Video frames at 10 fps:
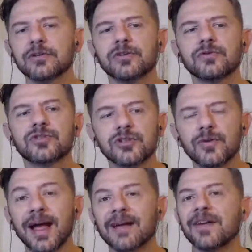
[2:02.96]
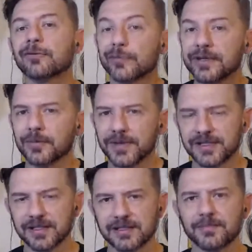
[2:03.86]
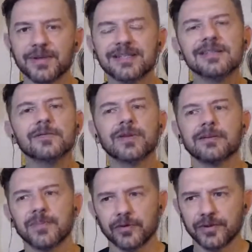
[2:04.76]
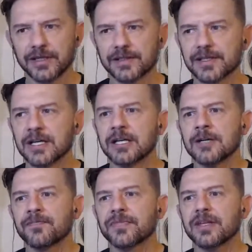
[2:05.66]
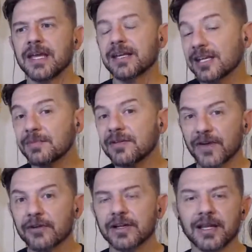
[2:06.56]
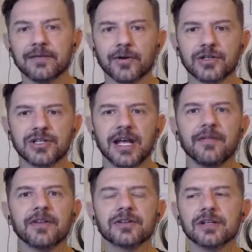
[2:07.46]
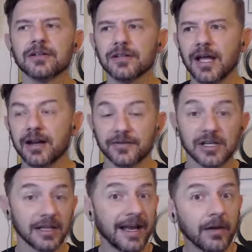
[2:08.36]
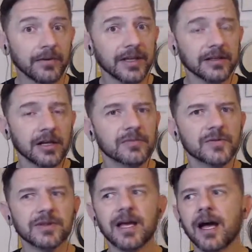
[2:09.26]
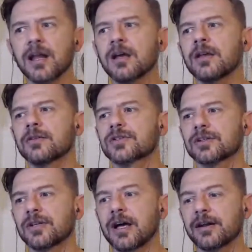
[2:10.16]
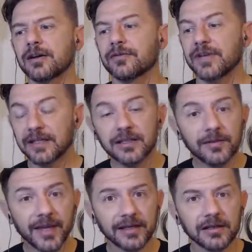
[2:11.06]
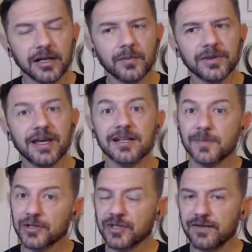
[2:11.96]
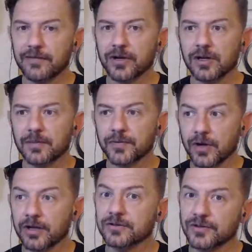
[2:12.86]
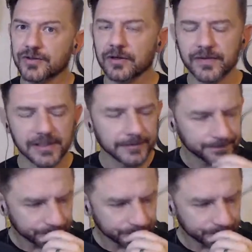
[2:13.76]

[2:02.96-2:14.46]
you who do have a real business, a business with employees, it can be very leveraged. And there's a lot of clout that comes with that. There's a lot of income that can come with that, especially if you have a good product or service.